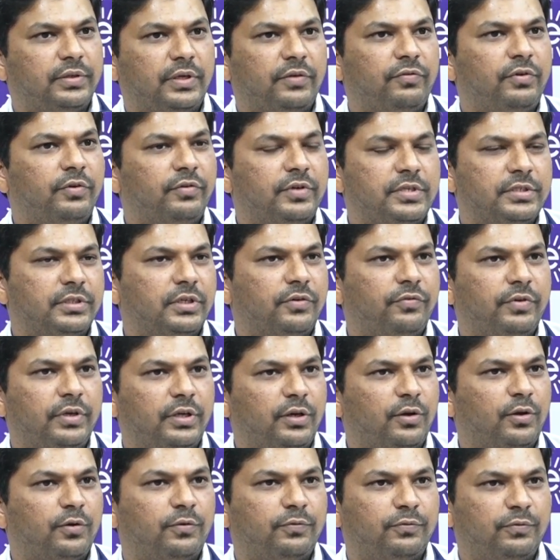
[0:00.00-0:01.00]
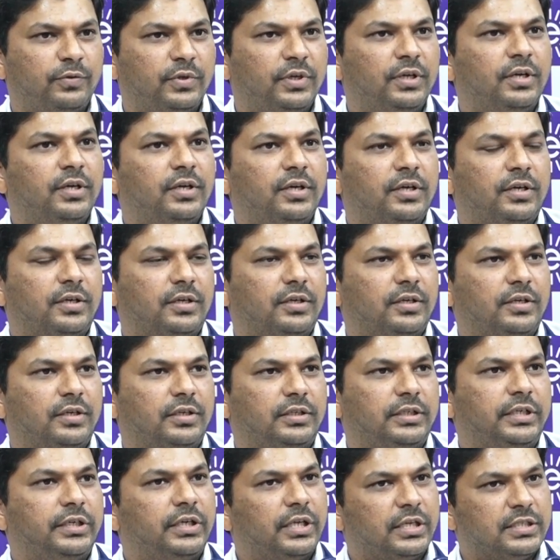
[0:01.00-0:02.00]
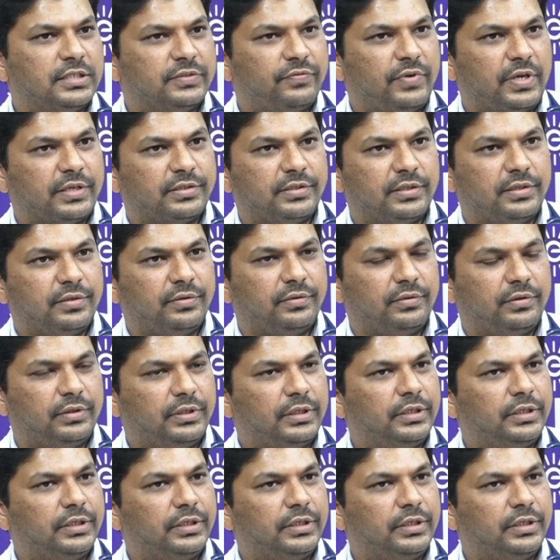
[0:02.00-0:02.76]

Everyone is aware of tetanus vaccine.